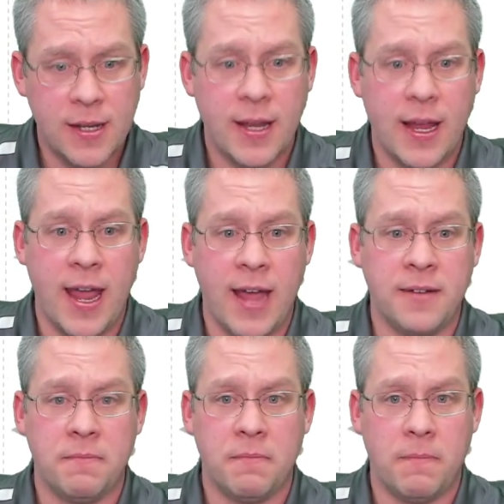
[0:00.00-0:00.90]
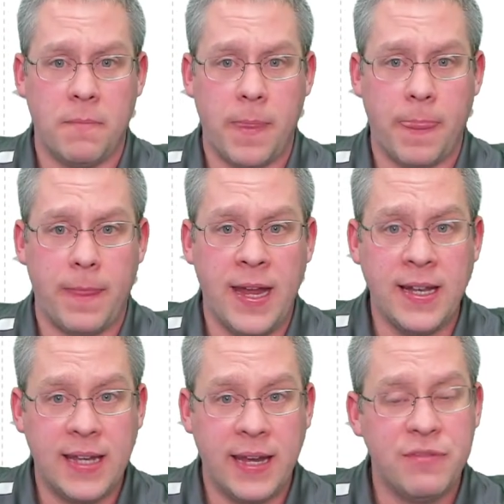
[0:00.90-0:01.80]
And it
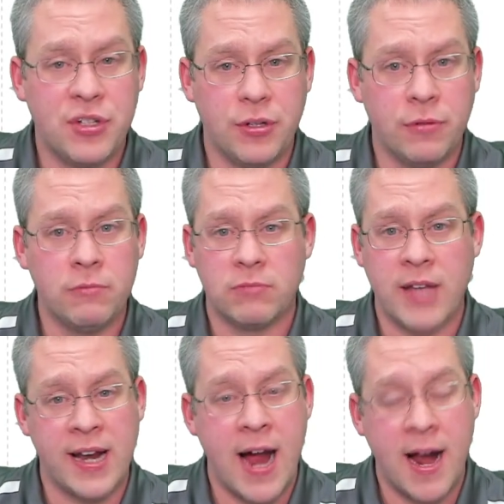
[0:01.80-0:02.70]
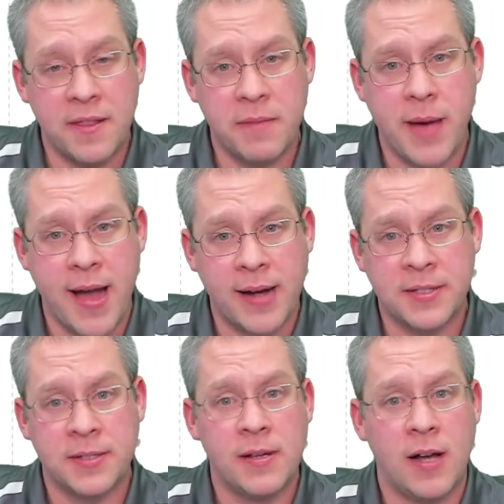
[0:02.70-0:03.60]
gives you, kind of out of the
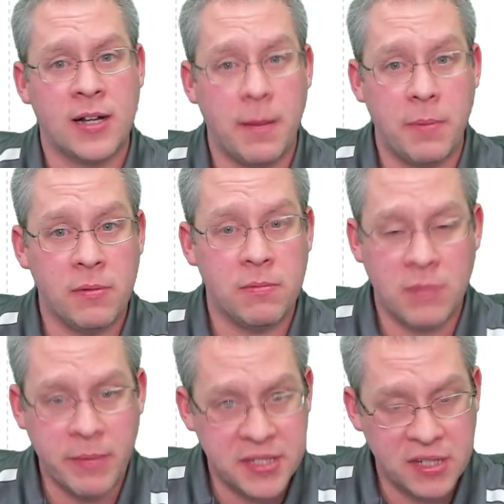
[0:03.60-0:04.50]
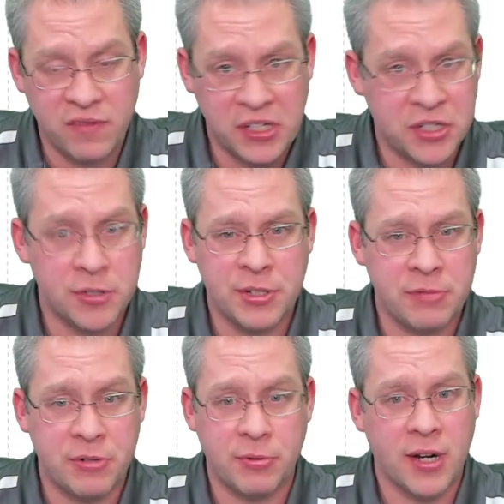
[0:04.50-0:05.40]
box, a couple amazing features,
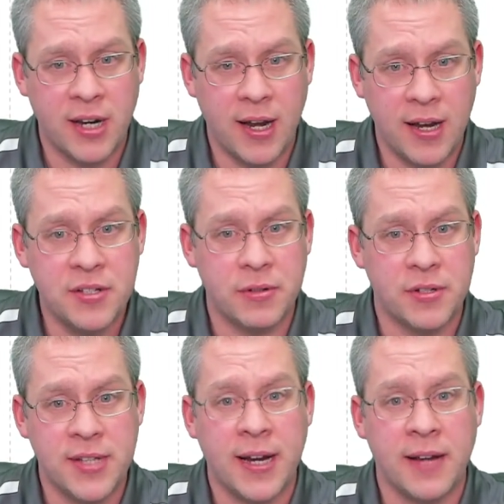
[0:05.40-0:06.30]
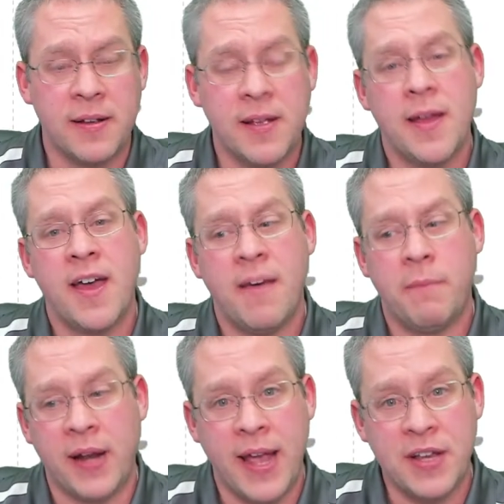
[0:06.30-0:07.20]
which we're going to get into in a second.
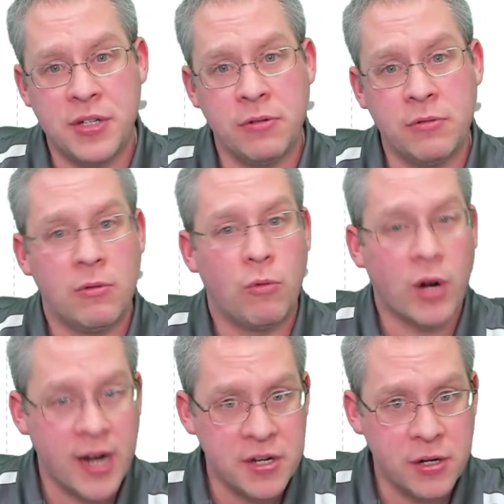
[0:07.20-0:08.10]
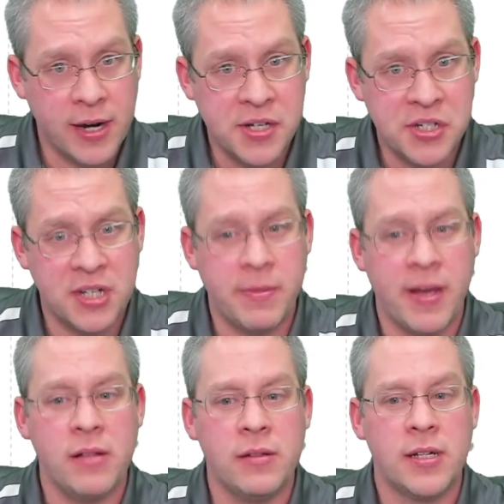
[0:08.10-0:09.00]
But as you work on your
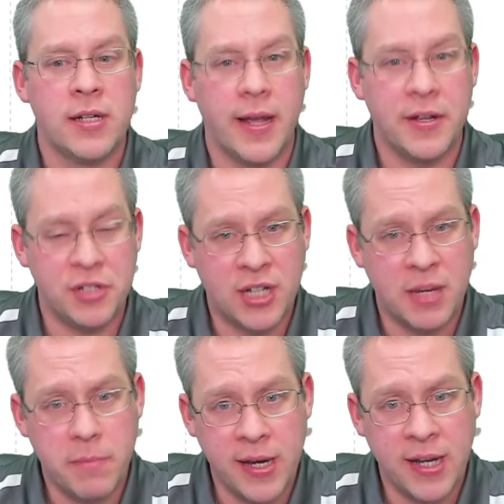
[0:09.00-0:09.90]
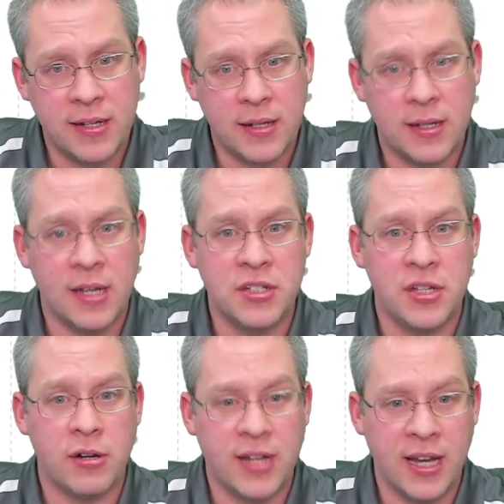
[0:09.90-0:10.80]
HTML, as you commit it into
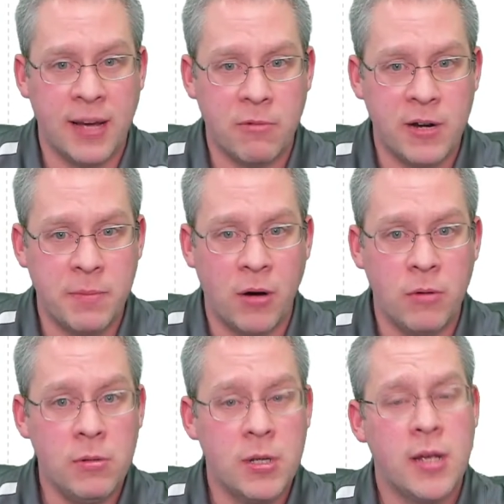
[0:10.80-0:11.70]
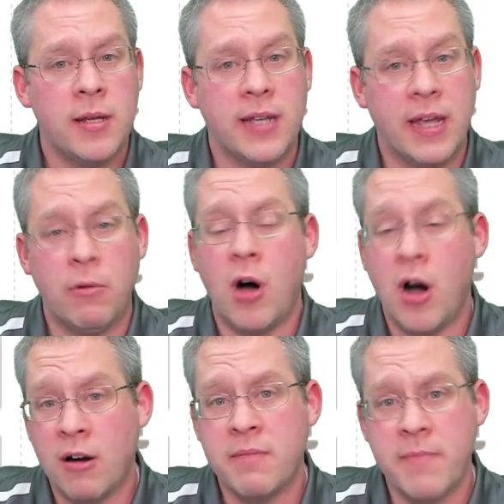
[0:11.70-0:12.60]
your GitHub repo, it will
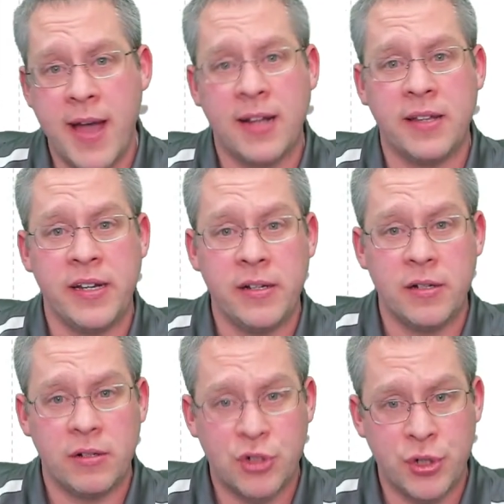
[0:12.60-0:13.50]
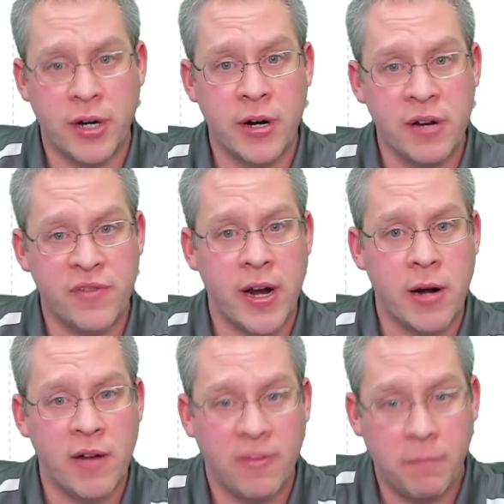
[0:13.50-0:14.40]
automatically trigger and fire
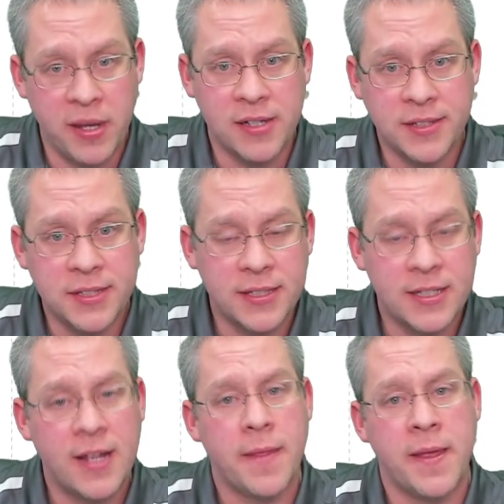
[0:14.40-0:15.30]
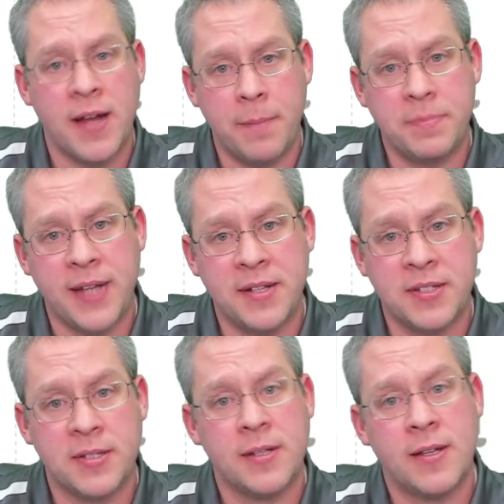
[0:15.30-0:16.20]
off a build that
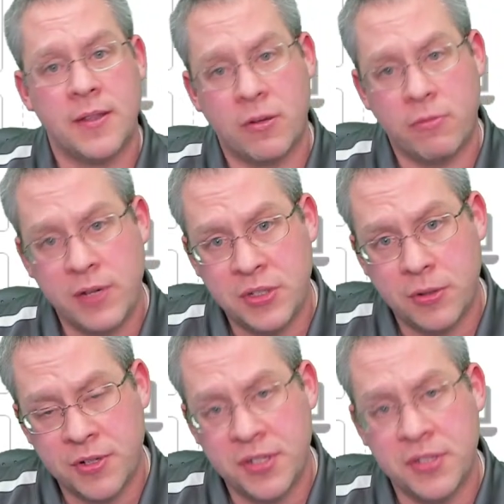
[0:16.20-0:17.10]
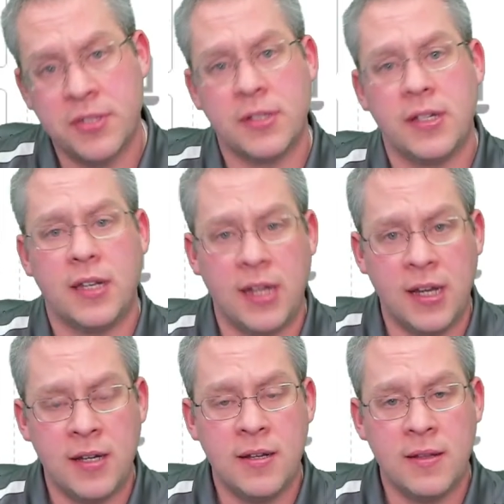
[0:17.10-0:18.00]
updates the resources
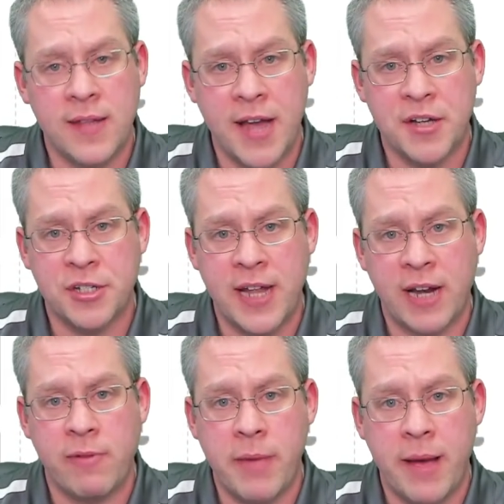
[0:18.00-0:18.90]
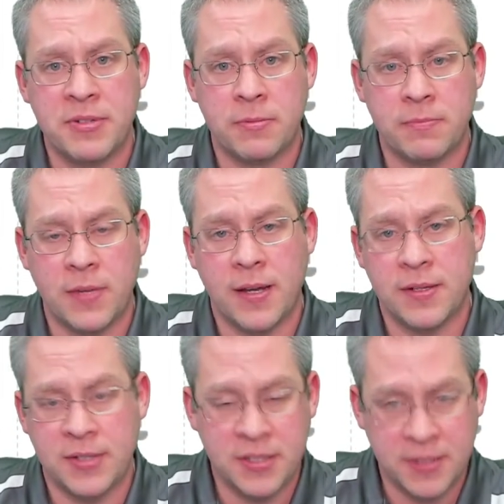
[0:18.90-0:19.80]
in the Azure Static Web Apps
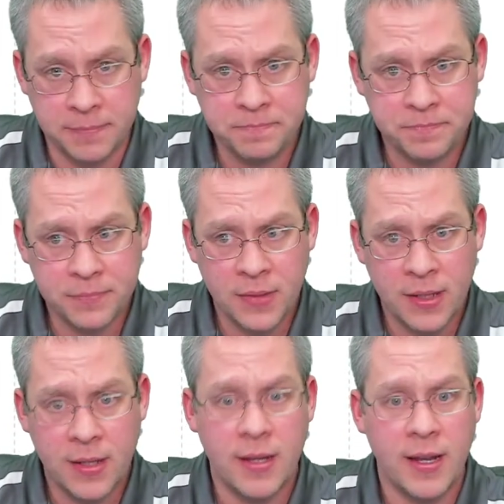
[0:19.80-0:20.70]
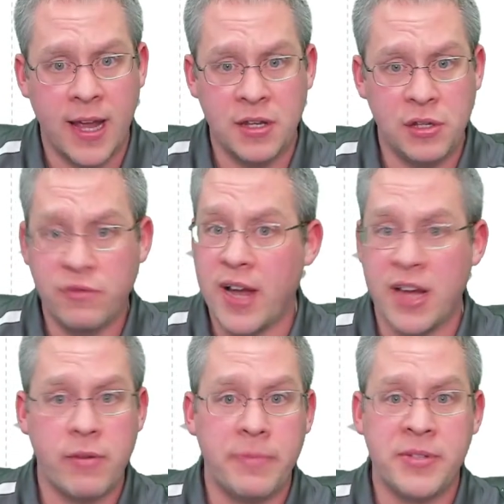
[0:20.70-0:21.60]
system. And you've got your
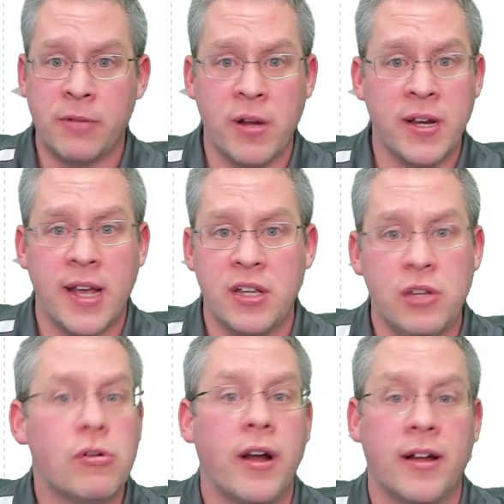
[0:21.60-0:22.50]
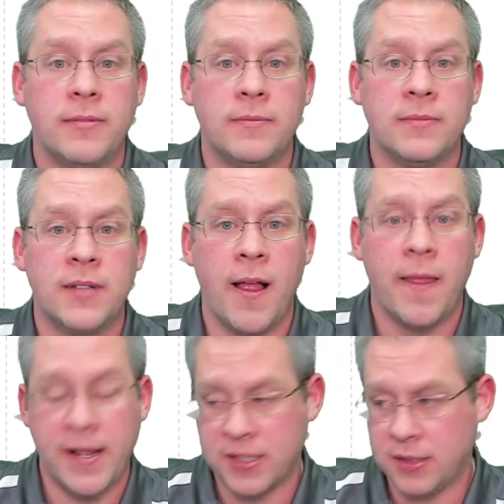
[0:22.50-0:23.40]
website running at a URL.
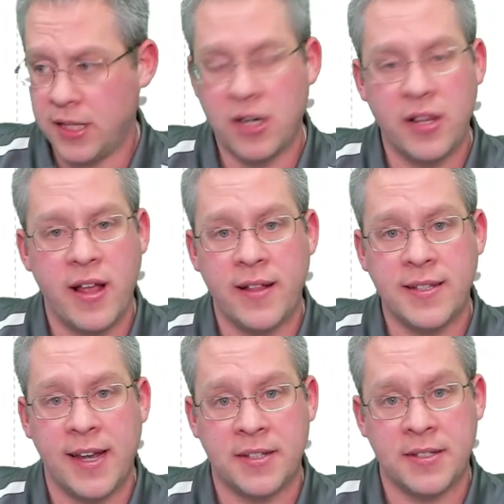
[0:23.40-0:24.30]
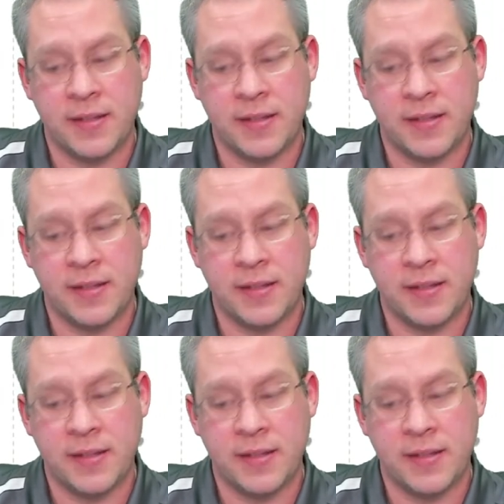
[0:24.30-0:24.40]
That's literally all it takes.